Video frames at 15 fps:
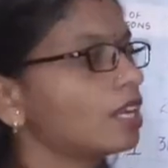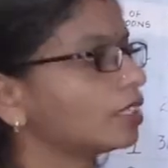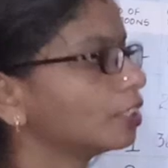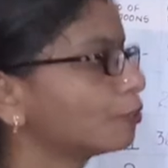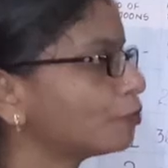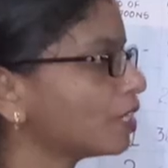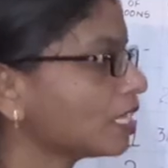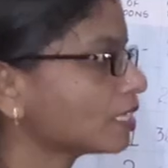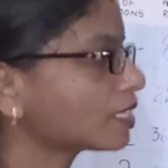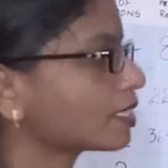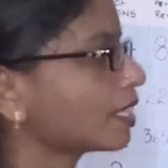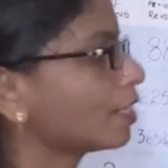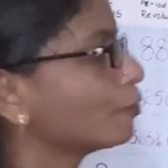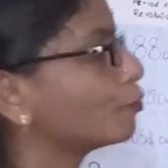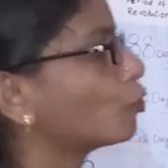The first
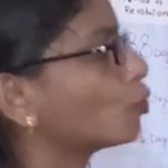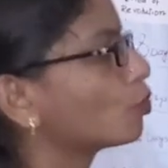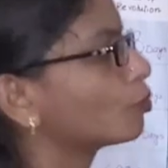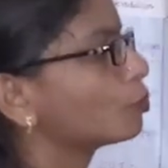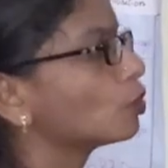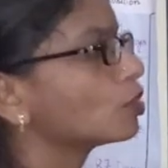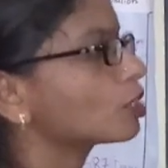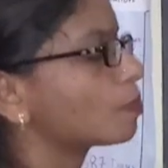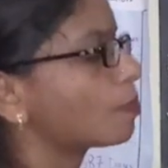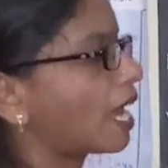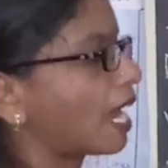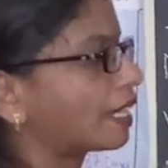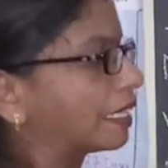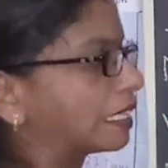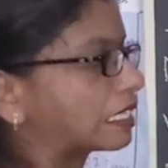and foremost
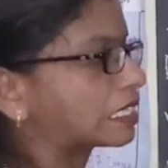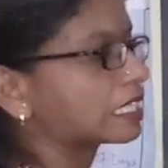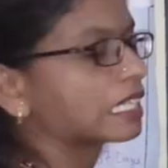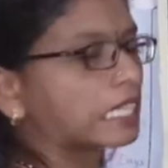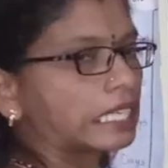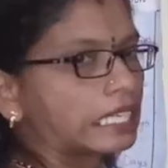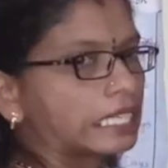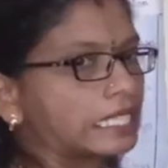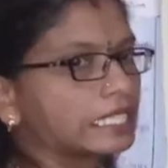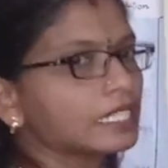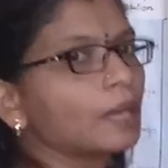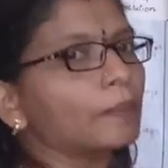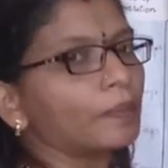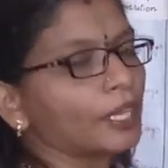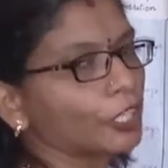planet is
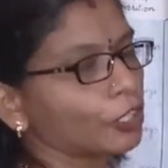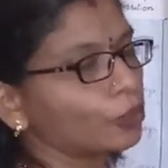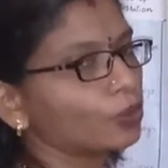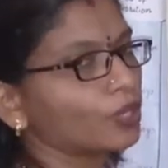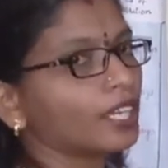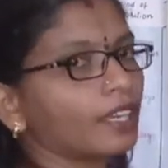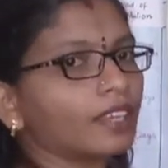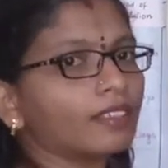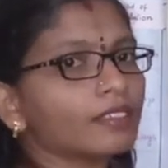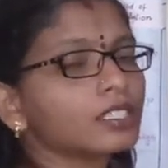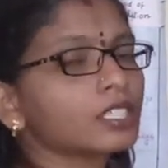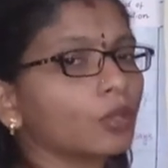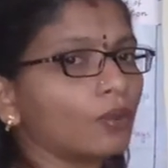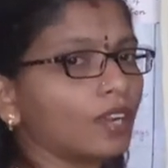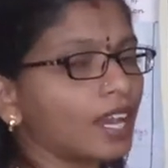Mercury in the
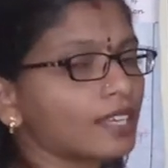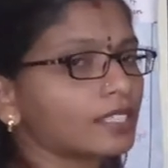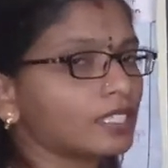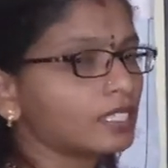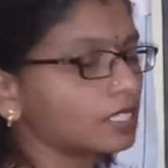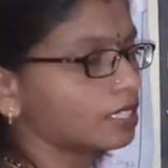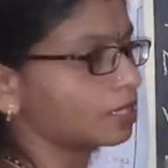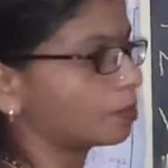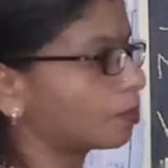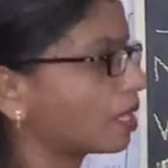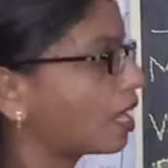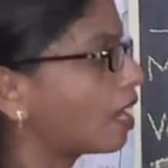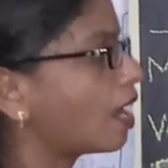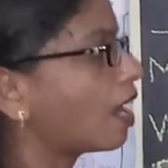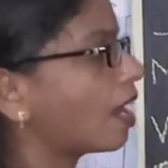solar system.
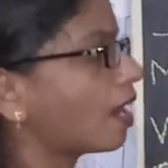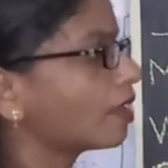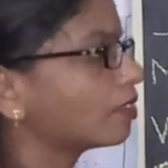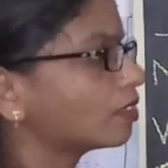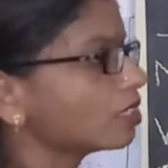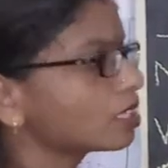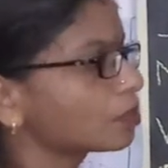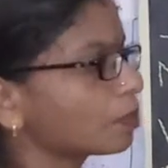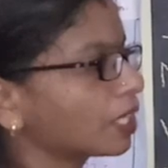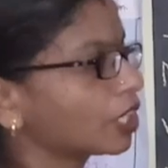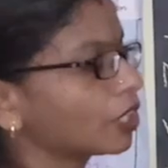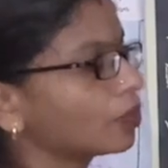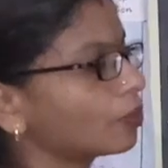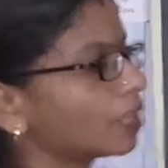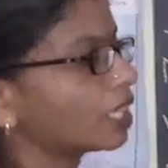And this
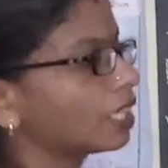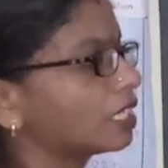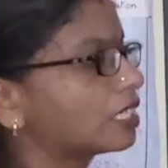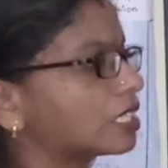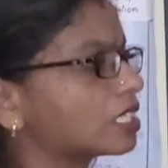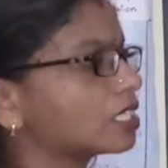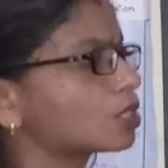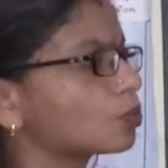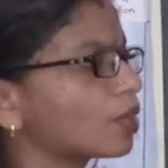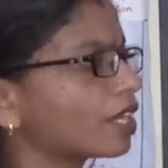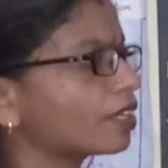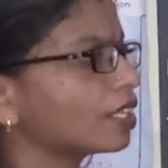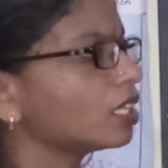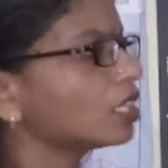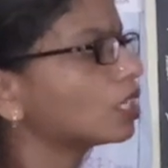Mercury, it is
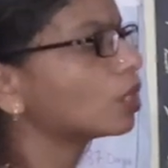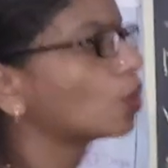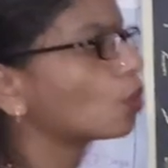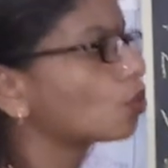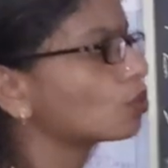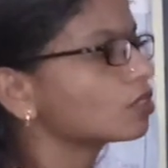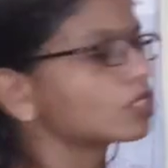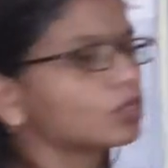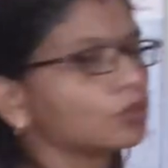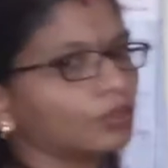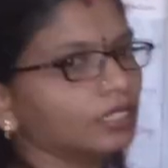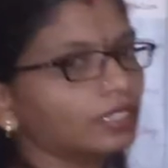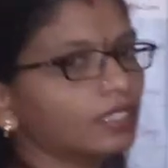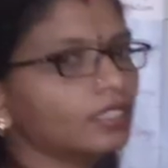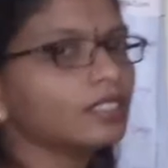very close to
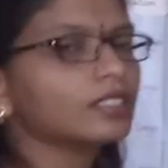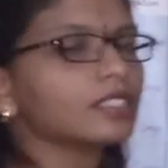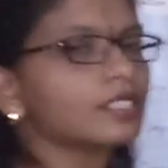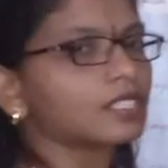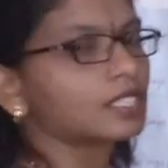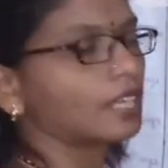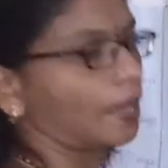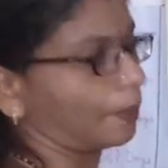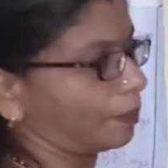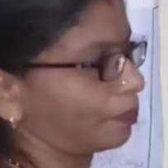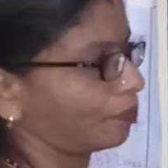the sun.